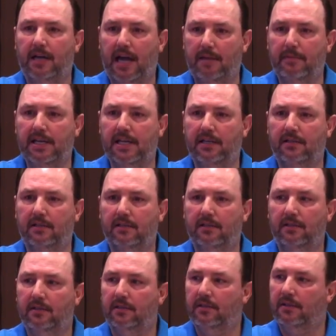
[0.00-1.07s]
Amen?
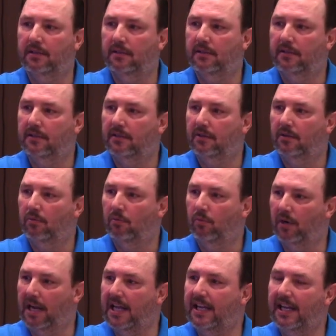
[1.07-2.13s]

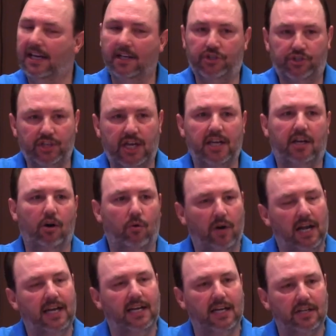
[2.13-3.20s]
When they get us single,
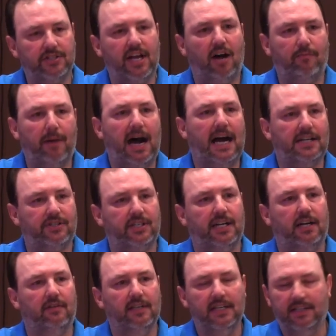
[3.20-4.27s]
when they get us off by
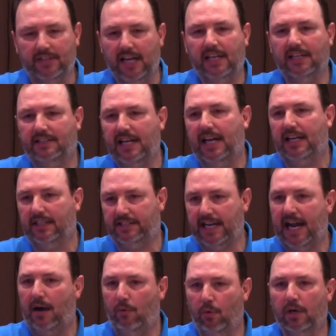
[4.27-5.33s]
ourselves, they can take us
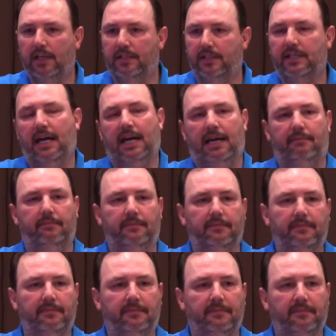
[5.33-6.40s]
out one at a time.
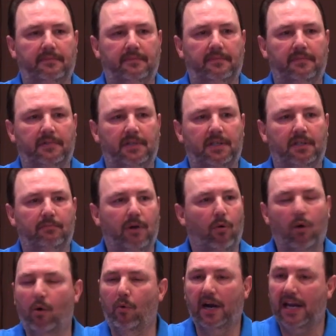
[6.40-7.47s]

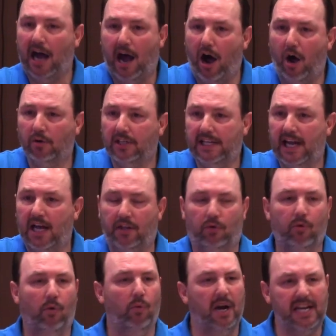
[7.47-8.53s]
But when we all together,
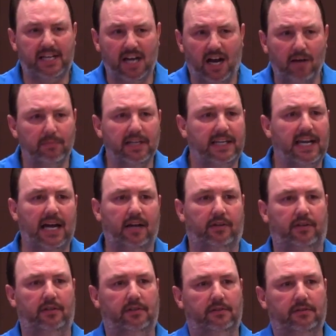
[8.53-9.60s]
when we come
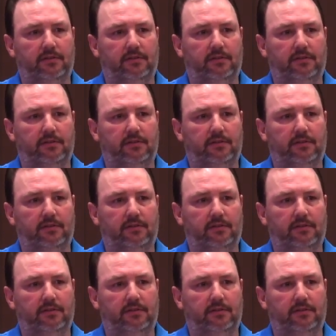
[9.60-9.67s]
together,